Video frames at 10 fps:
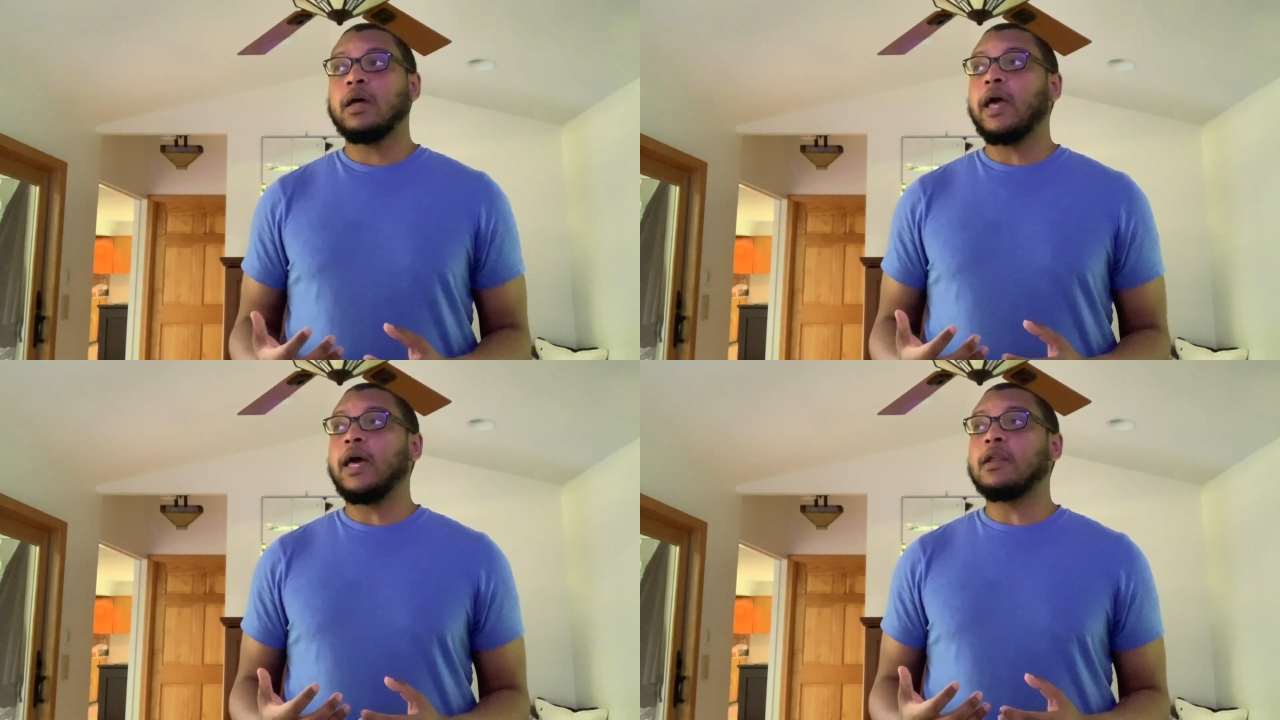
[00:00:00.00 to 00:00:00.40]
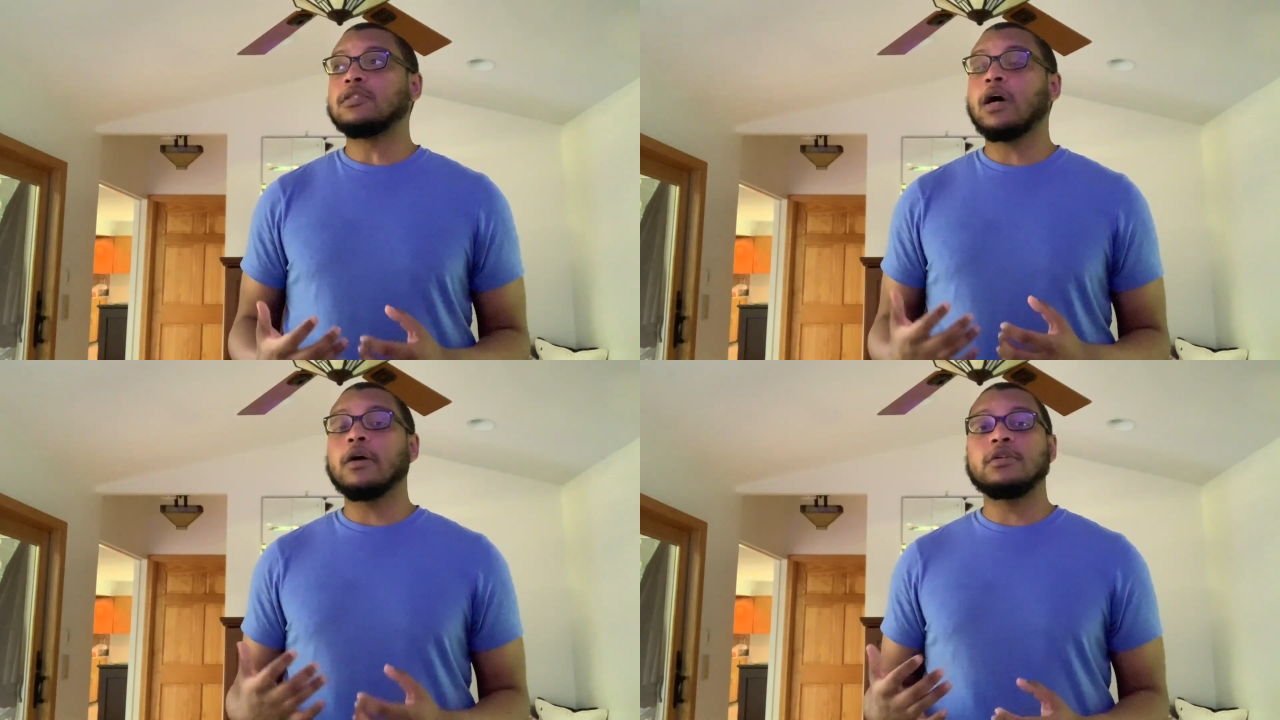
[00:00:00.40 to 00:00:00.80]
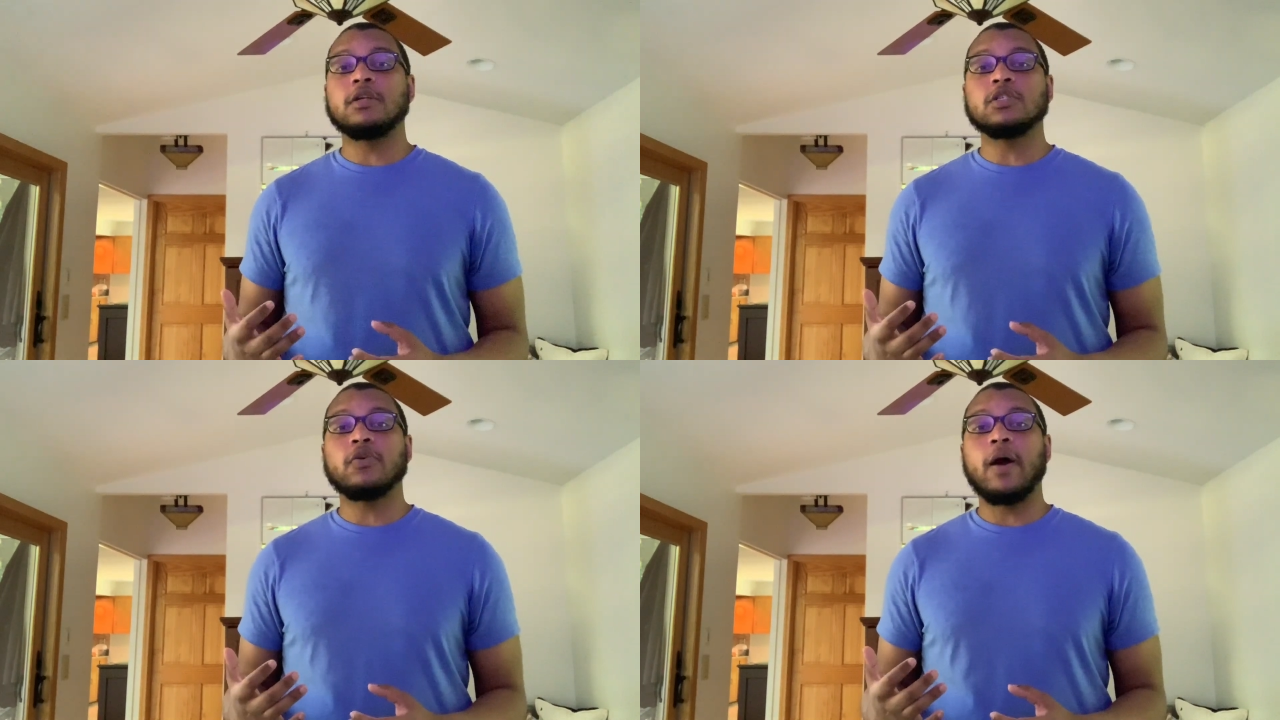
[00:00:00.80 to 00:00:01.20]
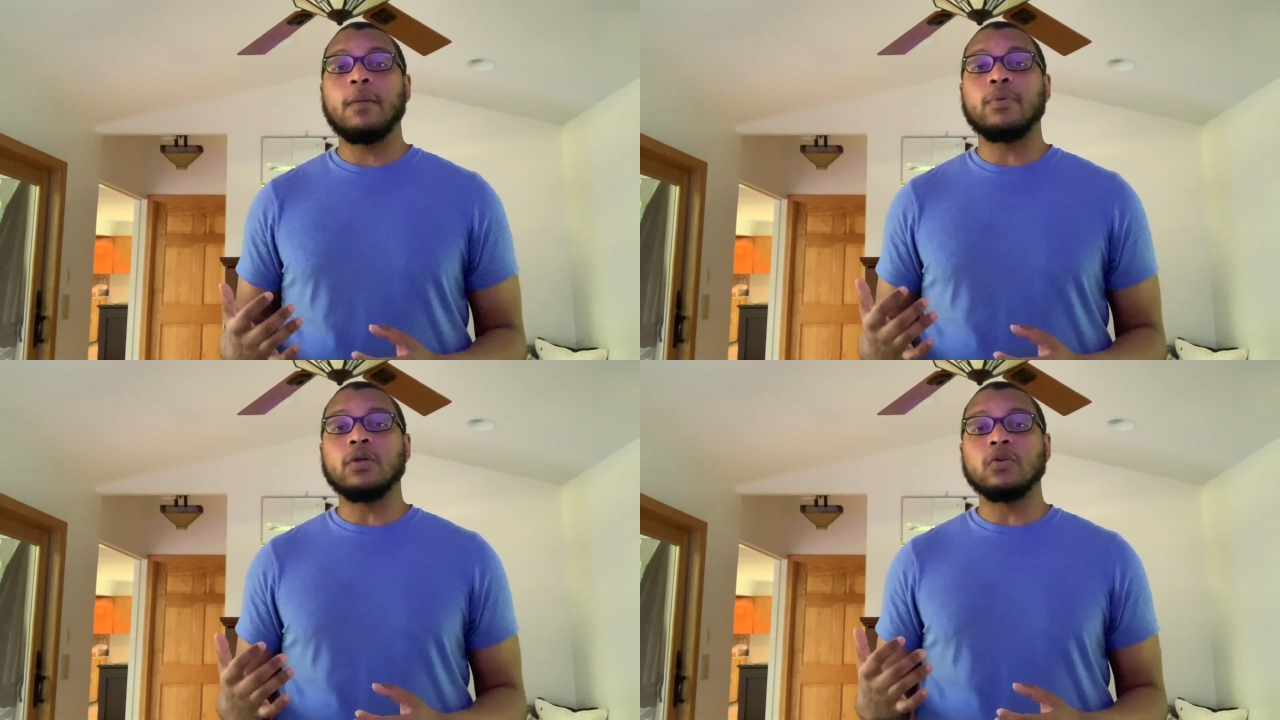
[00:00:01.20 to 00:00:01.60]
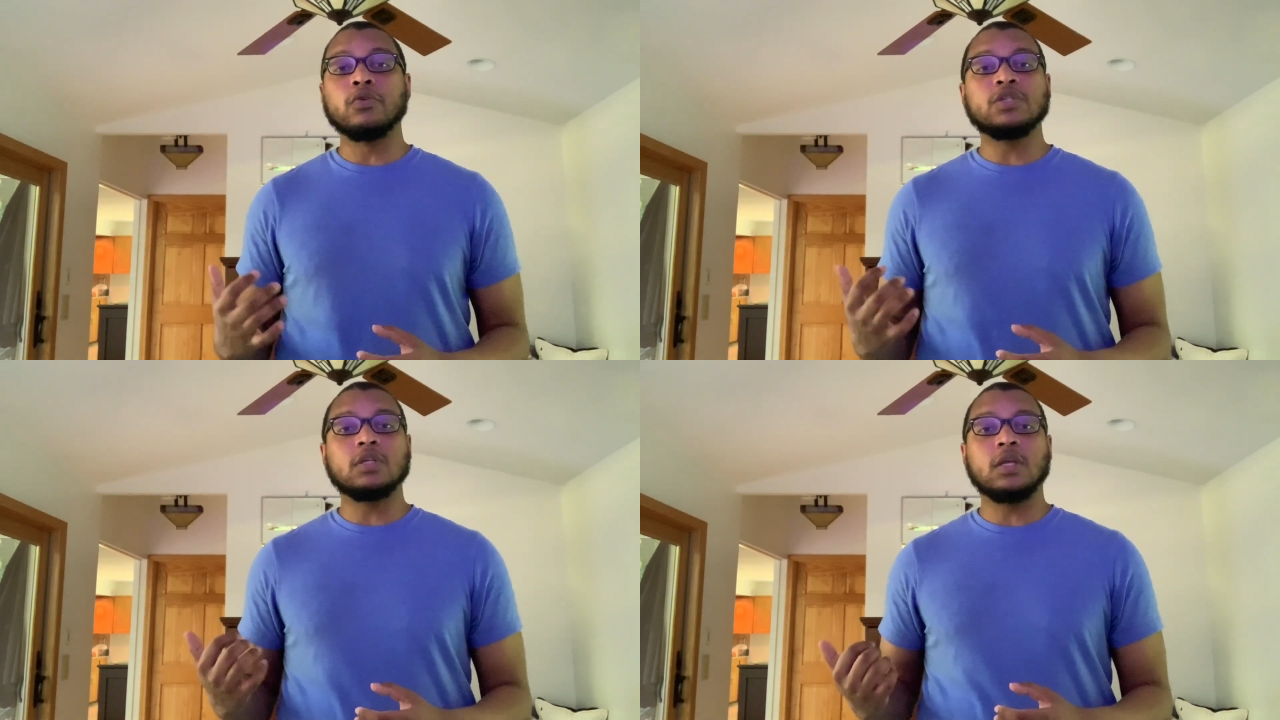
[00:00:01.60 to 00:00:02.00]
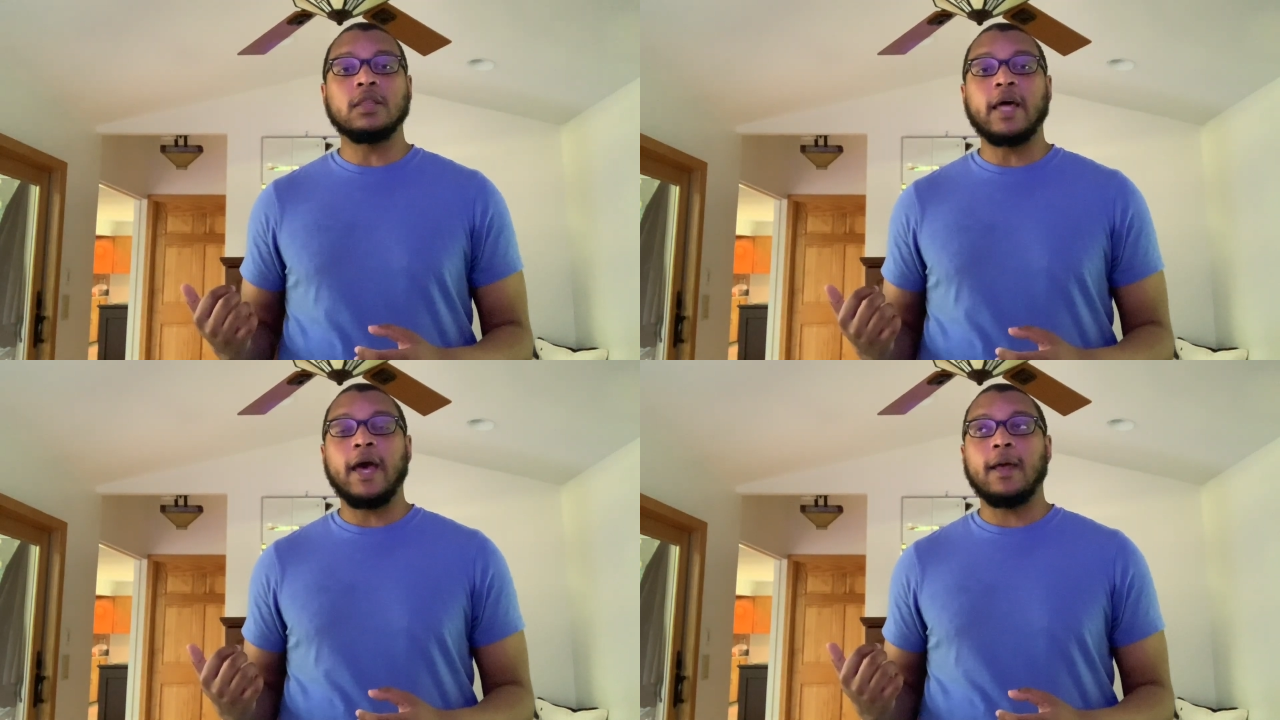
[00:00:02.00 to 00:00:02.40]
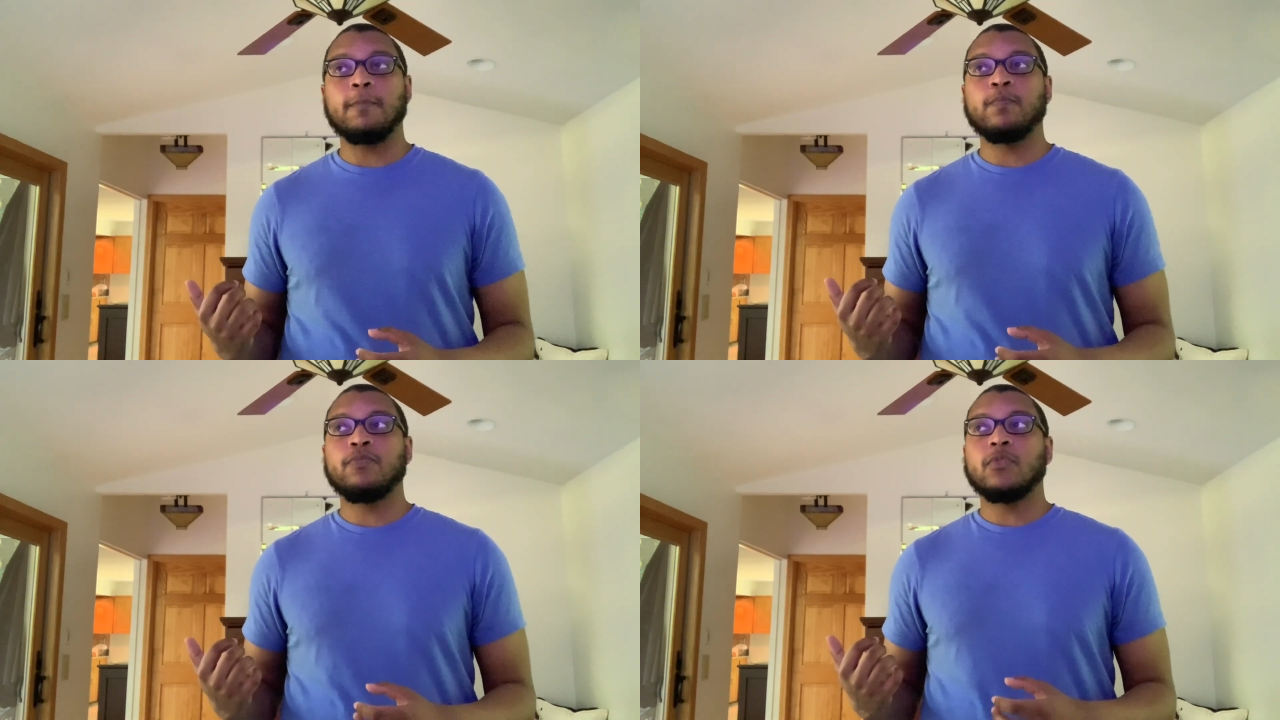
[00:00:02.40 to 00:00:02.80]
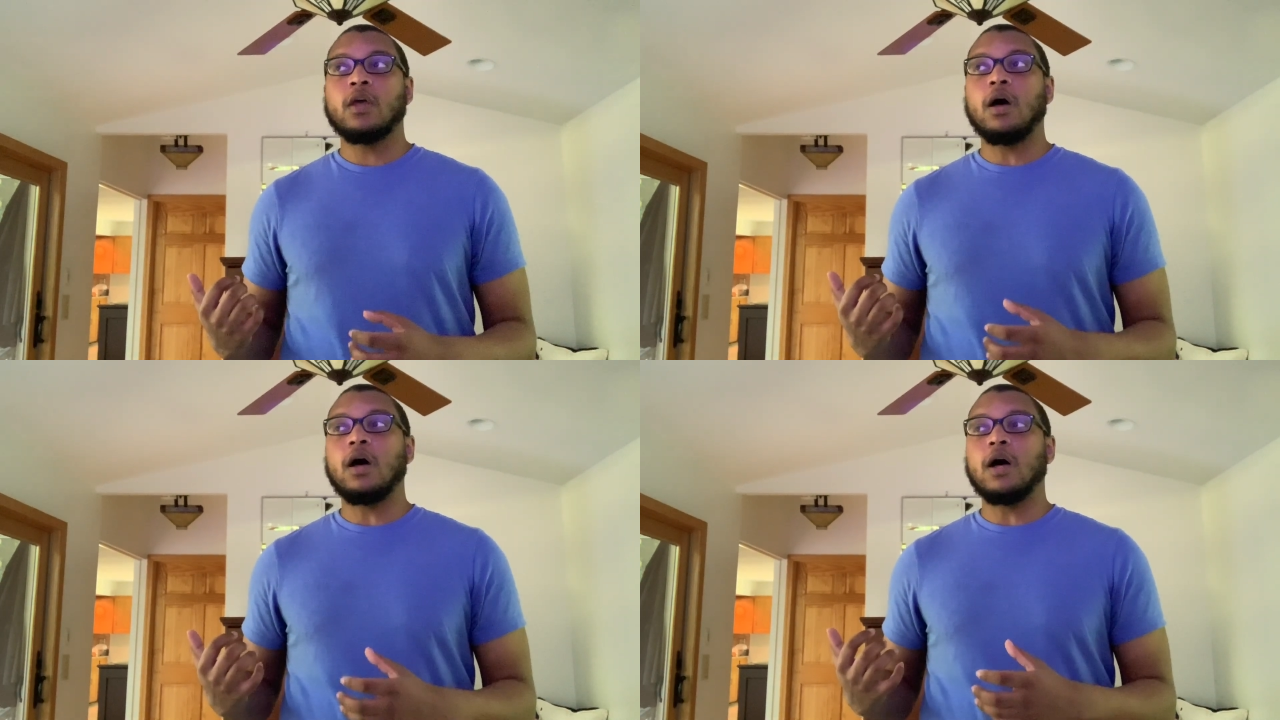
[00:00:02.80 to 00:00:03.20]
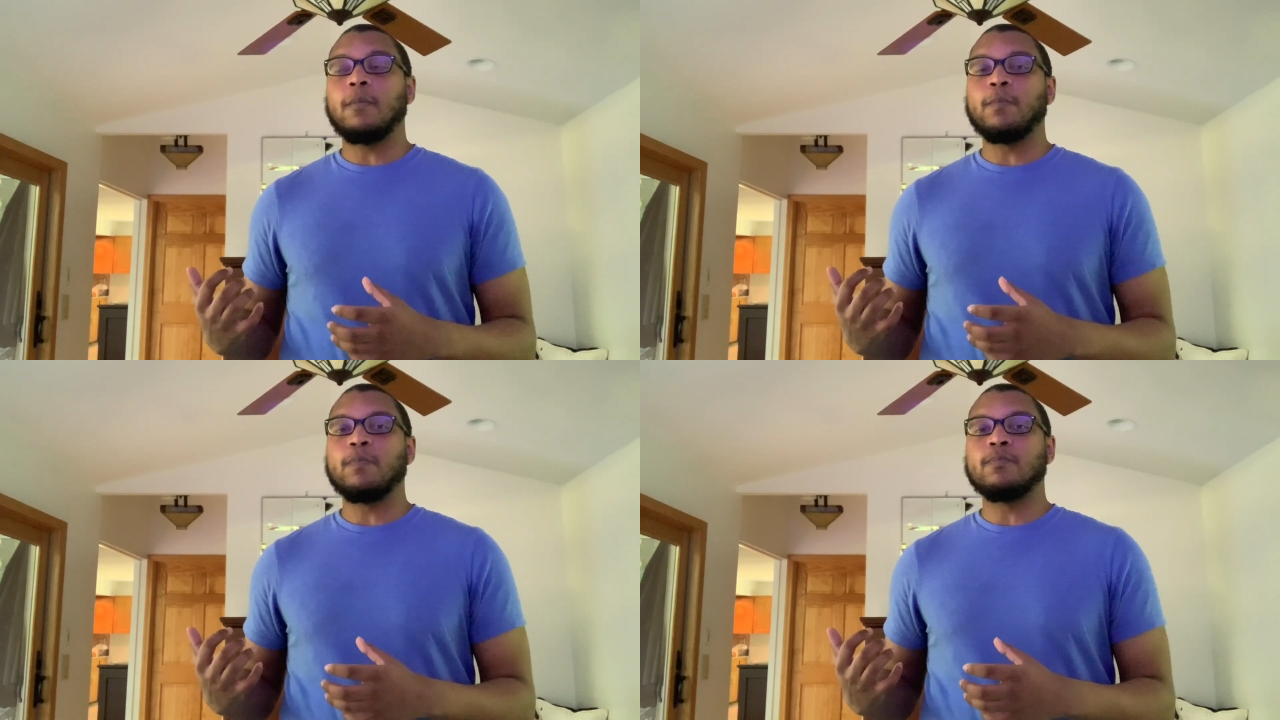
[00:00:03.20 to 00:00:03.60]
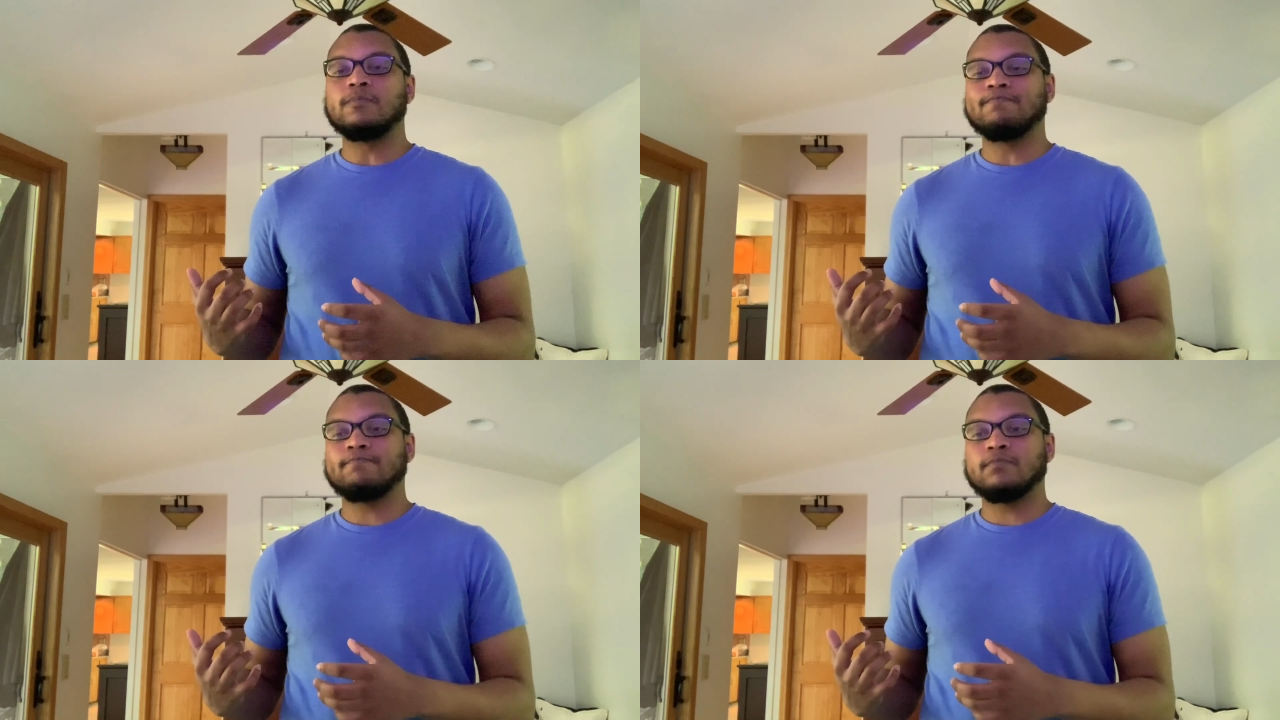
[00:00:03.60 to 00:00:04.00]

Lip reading: And it's hard to describe, but usually that um,